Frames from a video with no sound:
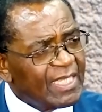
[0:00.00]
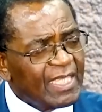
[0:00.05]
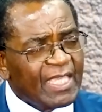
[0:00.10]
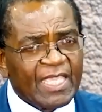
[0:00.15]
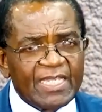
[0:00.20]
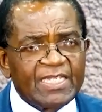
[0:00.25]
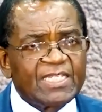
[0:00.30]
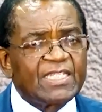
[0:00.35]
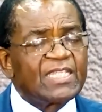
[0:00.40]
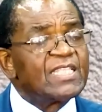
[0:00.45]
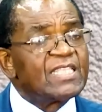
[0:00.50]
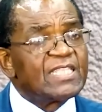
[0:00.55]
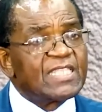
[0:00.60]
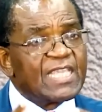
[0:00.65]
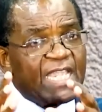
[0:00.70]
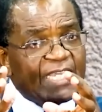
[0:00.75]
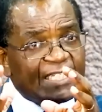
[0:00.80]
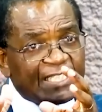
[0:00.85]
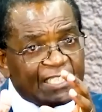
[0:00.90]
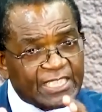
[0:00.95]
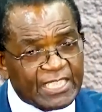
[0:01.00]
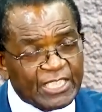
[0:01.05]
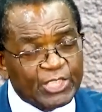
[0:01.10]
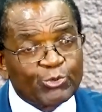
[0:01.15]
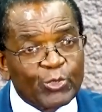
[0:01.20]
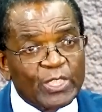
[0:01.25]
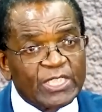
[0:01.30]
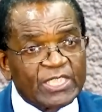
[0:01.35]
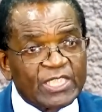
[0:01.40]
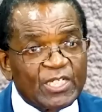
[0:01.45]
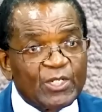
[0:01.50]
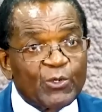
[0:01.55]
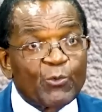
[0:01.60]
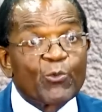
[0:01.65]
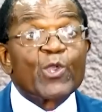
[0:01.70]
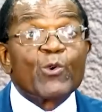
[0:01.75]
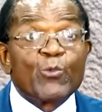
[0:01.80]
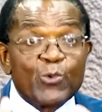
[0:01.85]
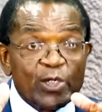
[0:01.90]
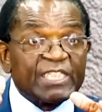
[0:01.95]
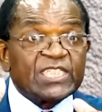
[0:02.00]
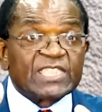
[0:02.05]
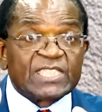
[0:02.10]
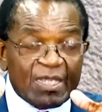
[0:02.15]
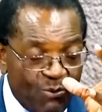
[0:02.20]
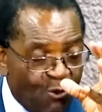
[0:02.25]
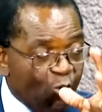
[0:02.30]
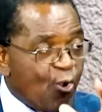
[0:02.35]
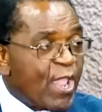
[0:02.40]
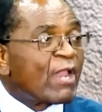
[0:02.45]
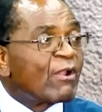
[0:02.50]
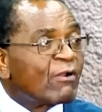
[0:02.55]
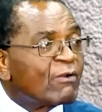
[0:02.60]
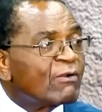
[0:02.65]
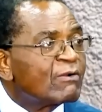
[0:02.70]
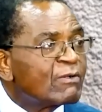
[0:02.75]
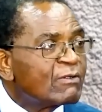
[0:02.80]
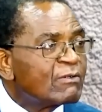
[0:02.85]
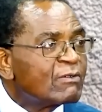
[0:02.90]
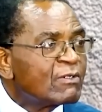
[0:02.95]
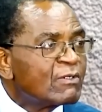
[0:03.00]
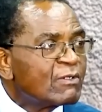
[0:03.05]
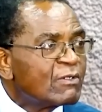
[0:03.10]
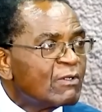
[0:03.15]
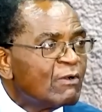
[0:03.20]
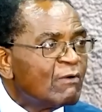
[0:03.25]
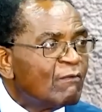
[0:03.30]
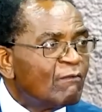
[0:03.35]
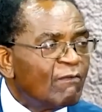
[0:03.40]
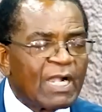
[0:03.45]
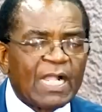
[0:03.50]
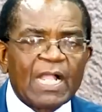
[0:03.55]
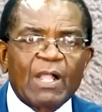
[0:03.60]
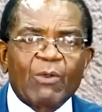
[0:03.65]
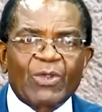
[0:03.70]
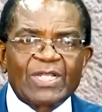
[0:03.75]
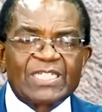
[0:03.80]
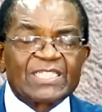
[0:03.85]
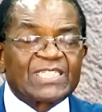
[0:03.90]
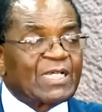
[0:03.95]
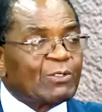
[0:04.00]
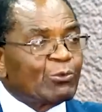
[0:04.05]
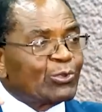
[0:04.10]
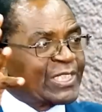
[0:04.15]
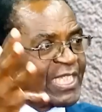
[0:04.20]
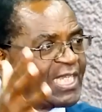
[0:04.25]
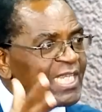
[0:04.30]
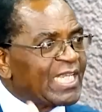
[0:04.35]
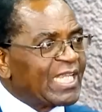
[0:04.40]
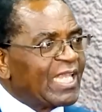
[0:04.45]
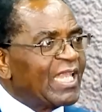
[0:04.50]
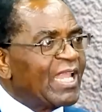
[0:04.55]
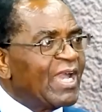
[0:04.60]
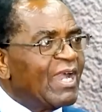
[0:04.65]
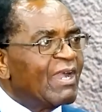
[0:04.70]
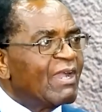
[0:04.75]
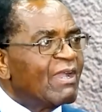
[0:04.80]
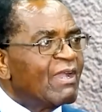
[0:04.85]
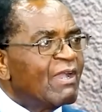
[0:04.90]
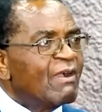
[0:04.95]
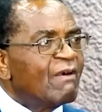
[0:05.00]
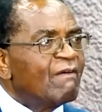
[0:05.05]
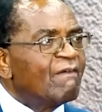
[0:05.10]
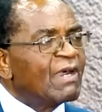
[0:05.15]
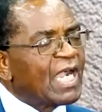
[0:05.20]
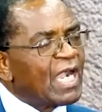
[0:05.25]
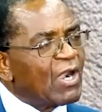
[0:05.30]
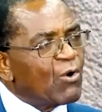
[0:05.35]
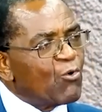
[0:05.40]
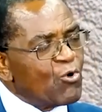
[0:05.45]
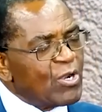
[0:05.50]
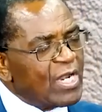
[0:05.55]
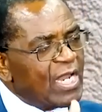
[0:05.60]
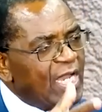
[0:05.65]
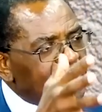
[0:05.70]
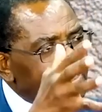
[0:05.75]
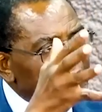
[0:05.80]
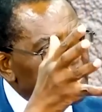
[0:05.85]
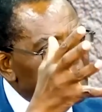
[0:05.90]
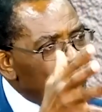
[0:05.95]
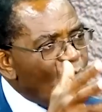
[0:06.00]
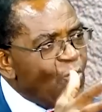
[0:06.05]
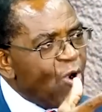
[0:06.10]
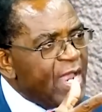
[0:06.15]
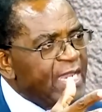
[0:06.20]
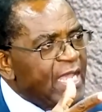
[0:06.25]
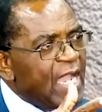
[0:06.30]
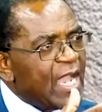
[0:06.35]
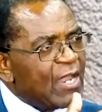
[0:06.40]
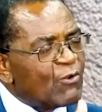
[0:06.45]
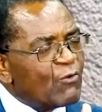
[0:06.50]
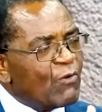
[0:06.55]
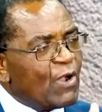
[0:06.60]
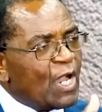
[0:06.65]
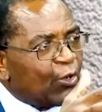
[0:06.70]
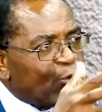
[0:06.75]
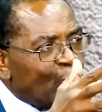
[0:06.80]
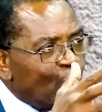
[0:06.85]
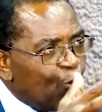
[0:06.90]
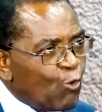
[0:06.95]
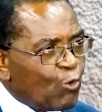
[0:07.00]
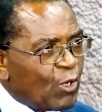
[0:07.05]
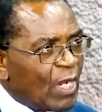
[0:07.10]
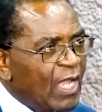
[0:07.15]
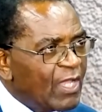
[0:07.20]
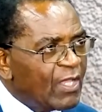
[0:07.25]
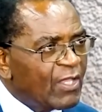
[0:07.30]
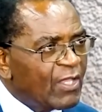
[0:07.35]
and in that situation we wish them well vakakwanisa kusettle vakaona someone anovaroora